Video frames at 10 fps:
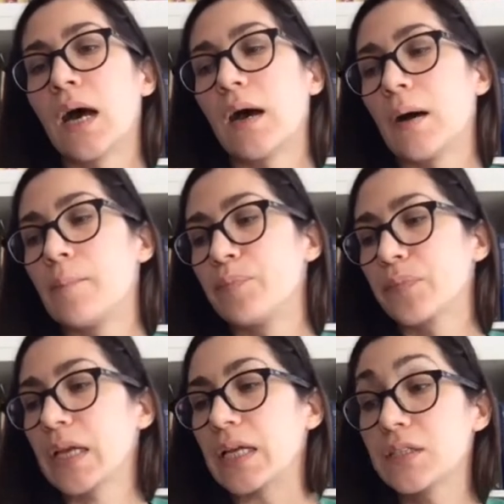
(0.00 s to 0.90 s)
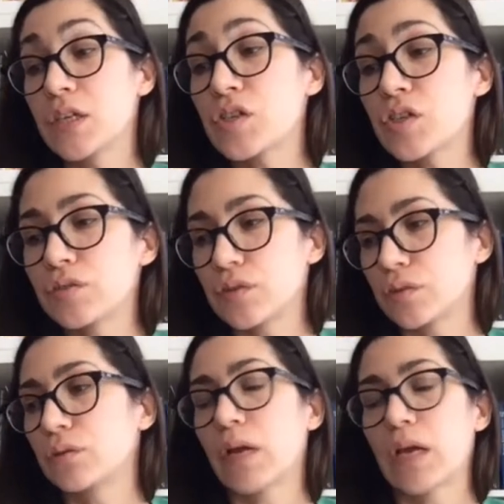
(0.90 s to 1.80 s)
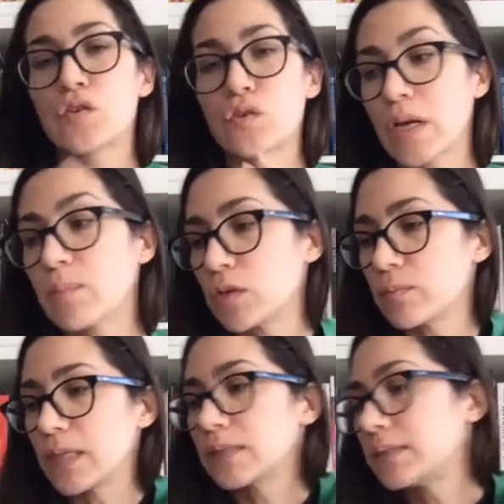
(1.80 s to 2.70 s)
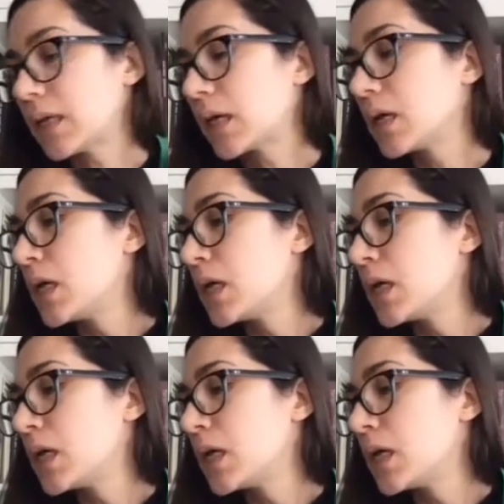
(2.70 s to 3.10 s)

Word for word: um, in addition to extreme humidity.